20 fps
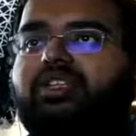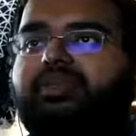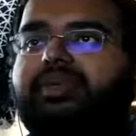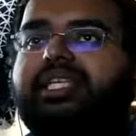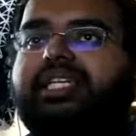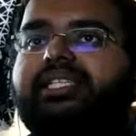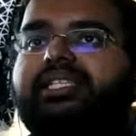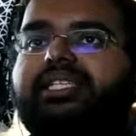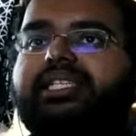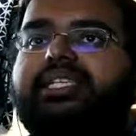we
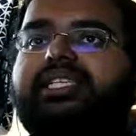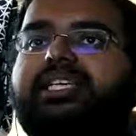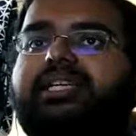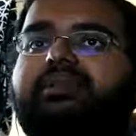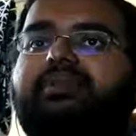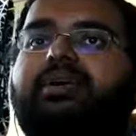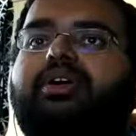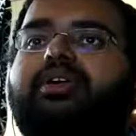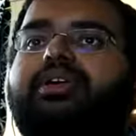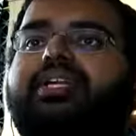can say that
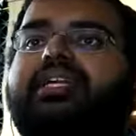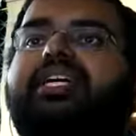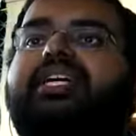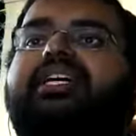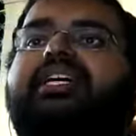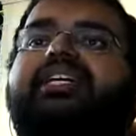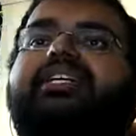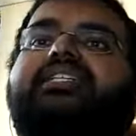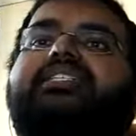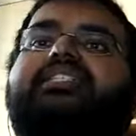about
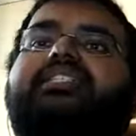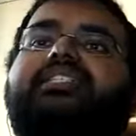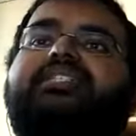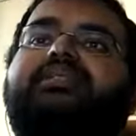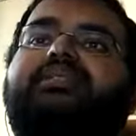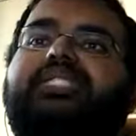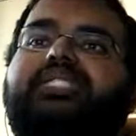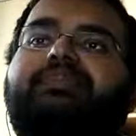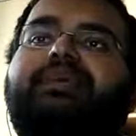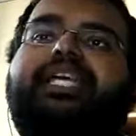the
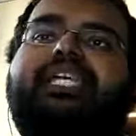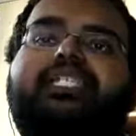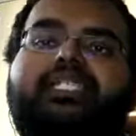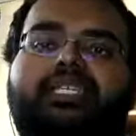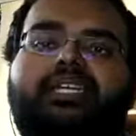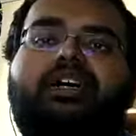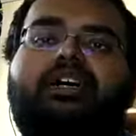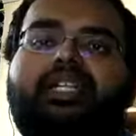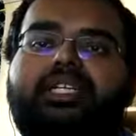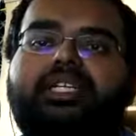space
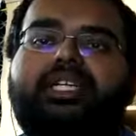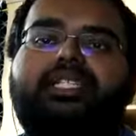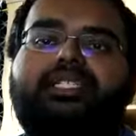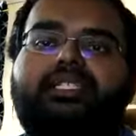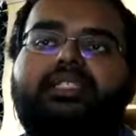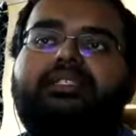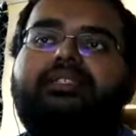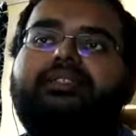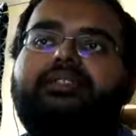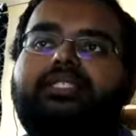on
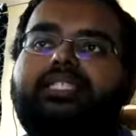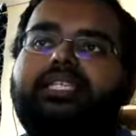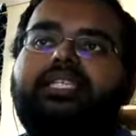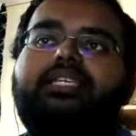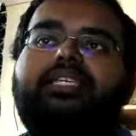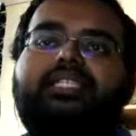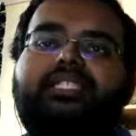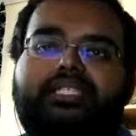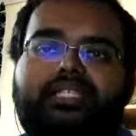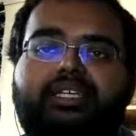transistor
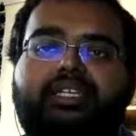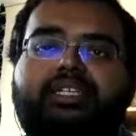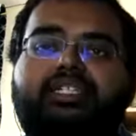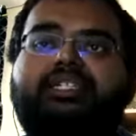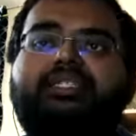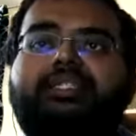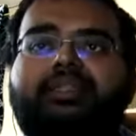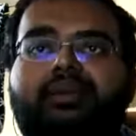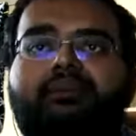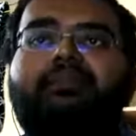generally shrinks
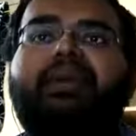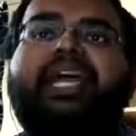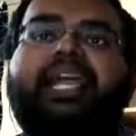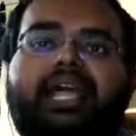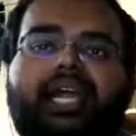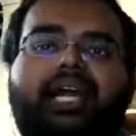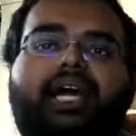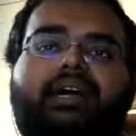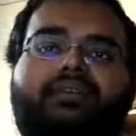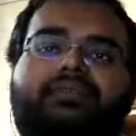by
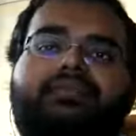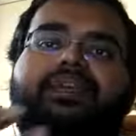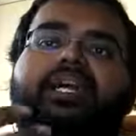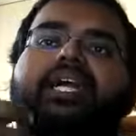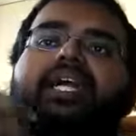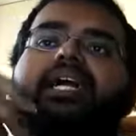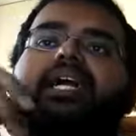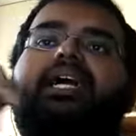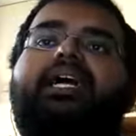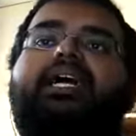half
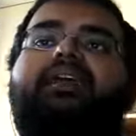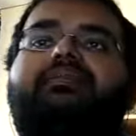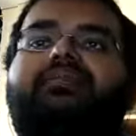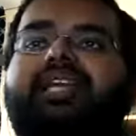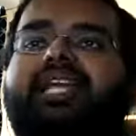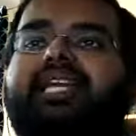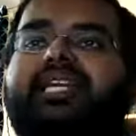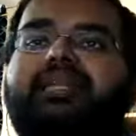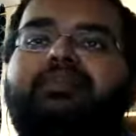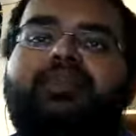every
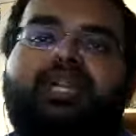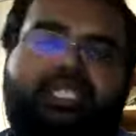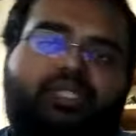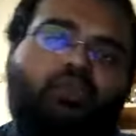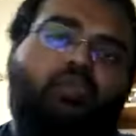18 months.